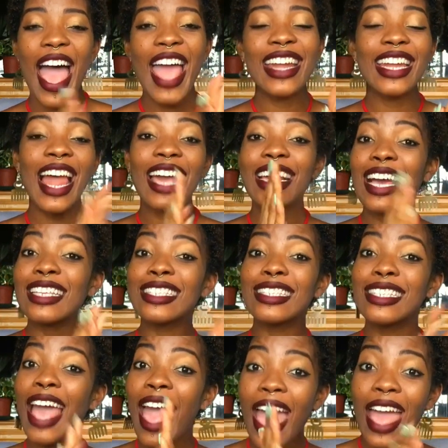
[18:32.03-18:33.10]
And like I
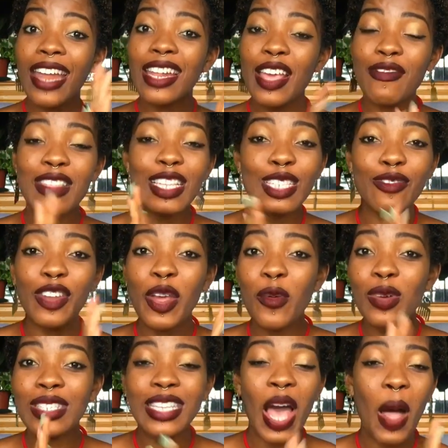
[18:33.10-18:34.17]
said, if this video
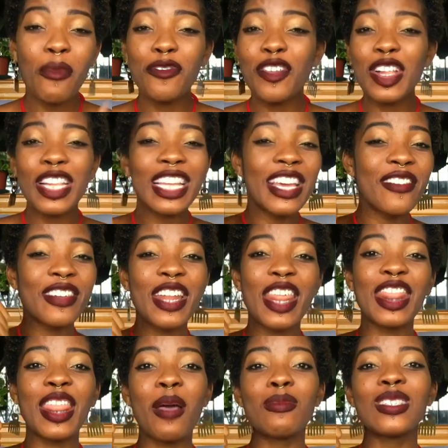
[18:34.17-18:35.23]
was helpful, give it
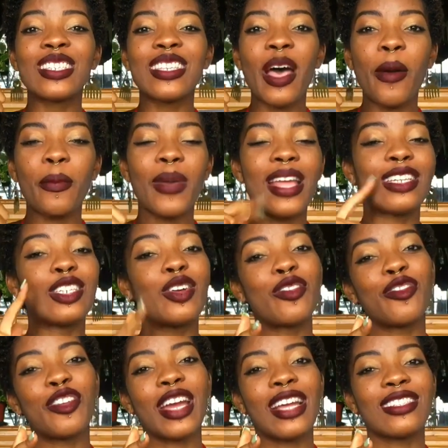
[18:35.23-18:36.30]
a thumbs up and
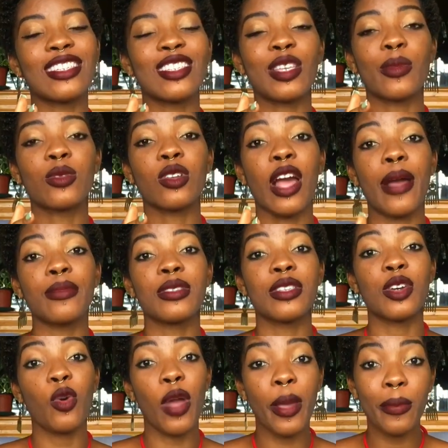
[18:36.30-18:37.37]
don't forget to subscribe to
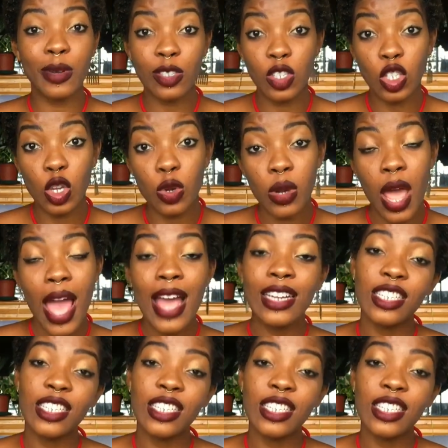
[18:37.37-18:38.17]
The Quaint Pursuit.